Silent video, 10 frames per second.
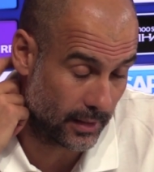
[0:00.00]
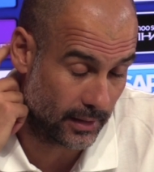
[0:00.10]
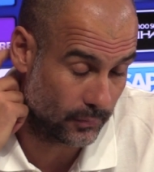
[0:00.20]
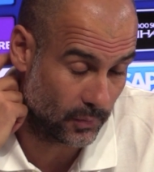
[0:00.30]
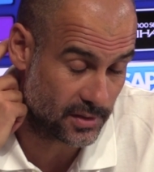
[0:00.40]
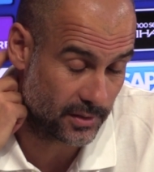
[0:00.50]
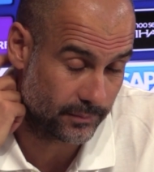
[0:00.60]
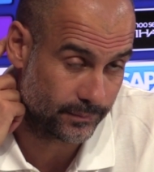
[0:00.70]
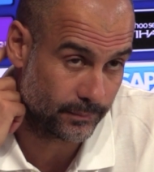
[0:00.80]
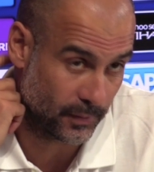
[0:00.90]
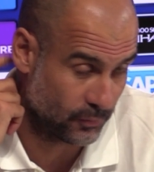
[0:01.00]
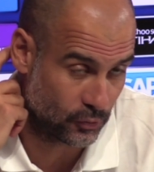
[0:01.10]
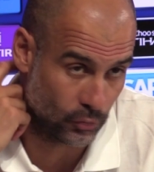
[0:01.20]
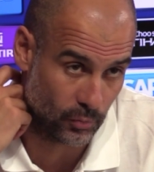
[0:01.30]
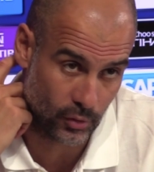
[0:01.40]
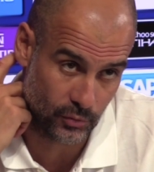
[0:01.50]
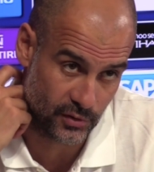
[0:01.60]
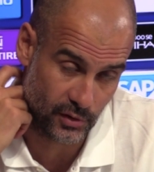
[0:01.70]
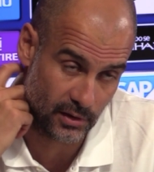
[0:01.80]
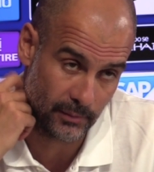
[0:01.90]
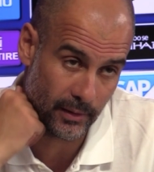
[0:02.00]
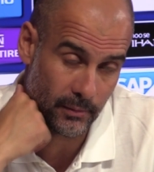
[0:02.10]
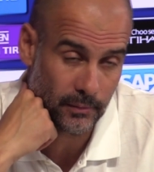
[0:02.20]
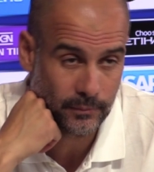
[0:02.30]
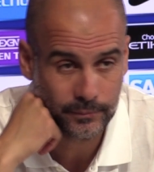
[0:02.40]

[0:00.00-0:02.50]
better, we'll see. But for tomorrow, it's not available.